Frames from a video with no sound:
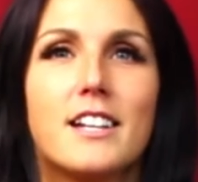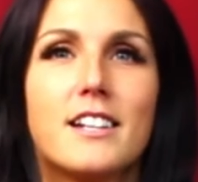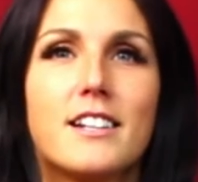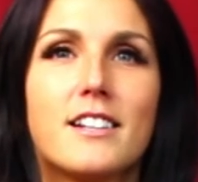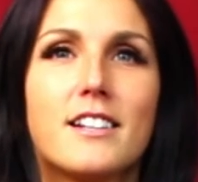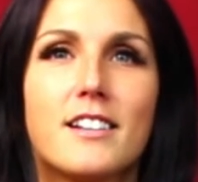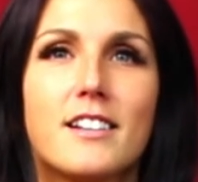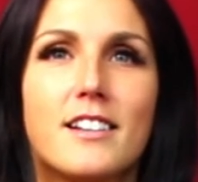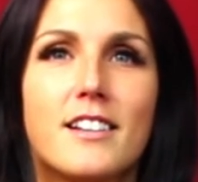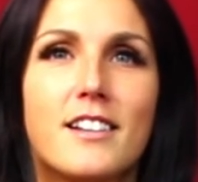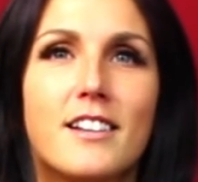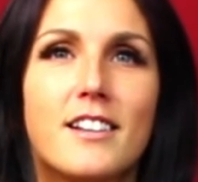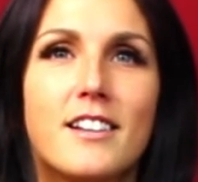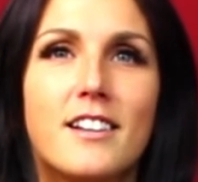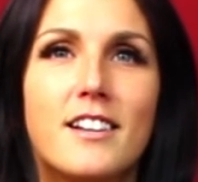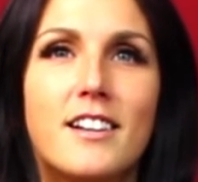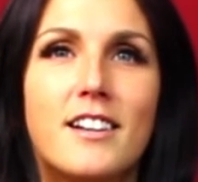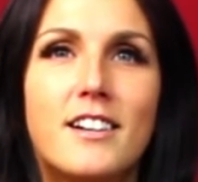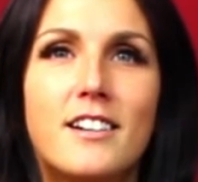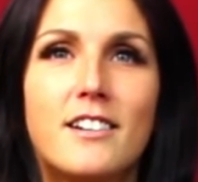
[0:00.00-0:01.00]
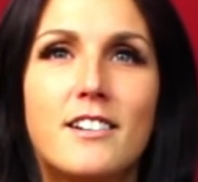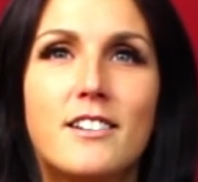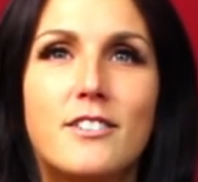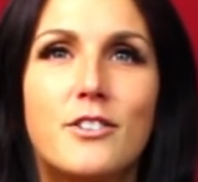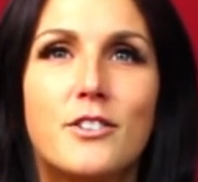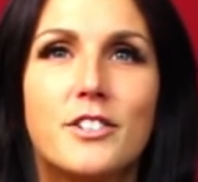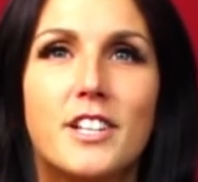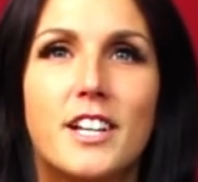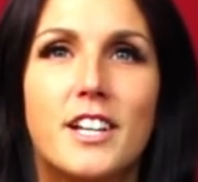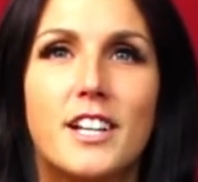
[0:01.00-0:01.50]
Oh, put
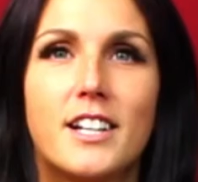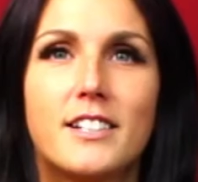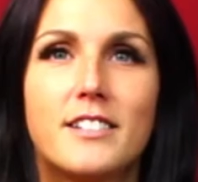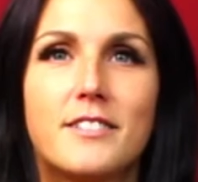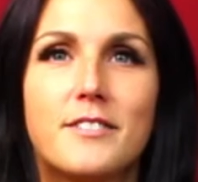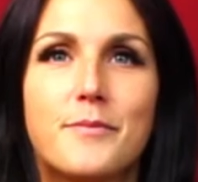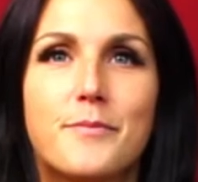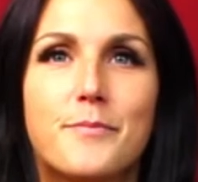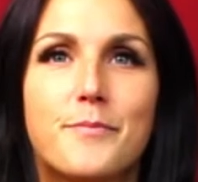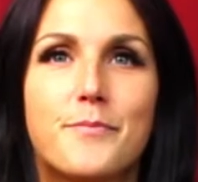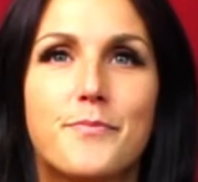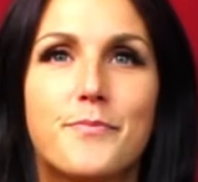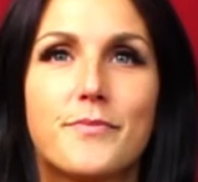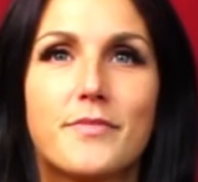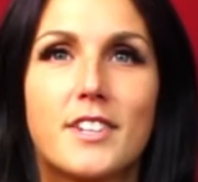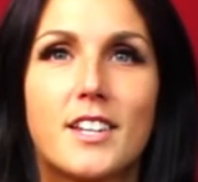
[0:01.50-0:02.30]
that bad boy on.